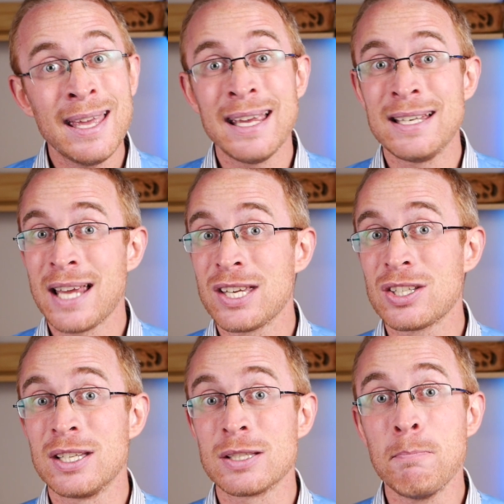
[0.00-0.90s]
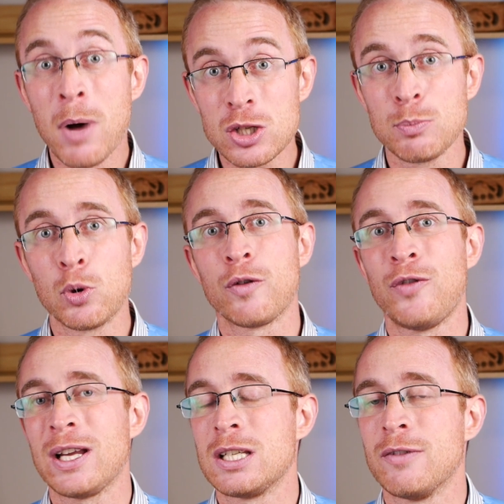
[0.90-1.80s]
intestines much more
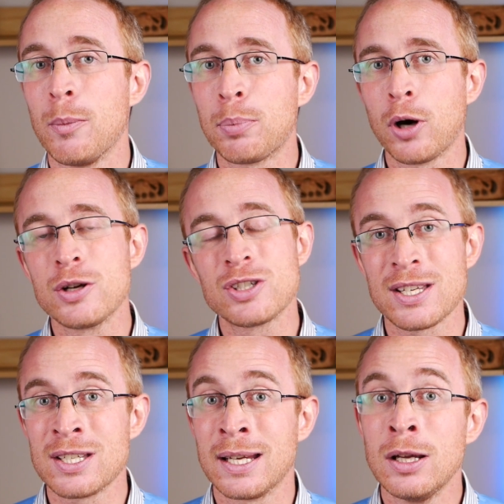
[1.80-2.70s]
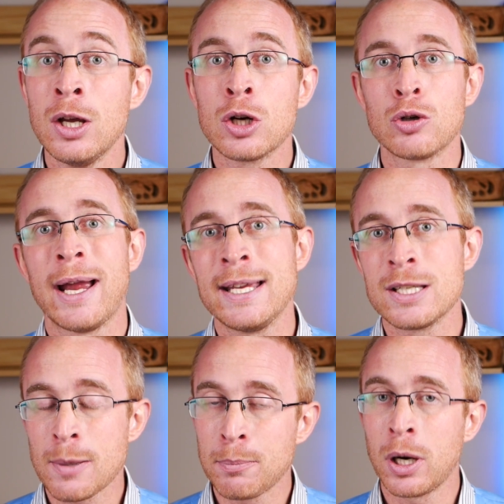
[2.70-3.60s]
effective at processing grains,